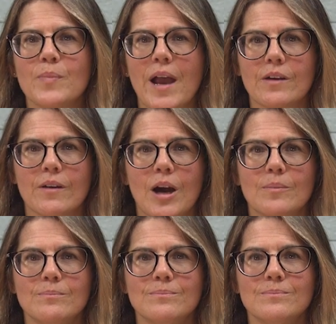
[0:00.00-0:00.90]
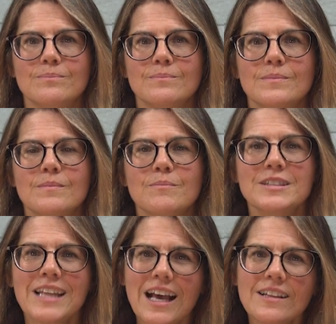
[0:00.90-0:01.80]
background. But
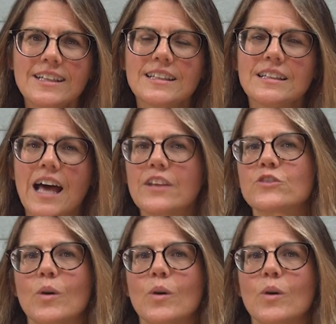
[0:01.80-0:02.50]
now look at the last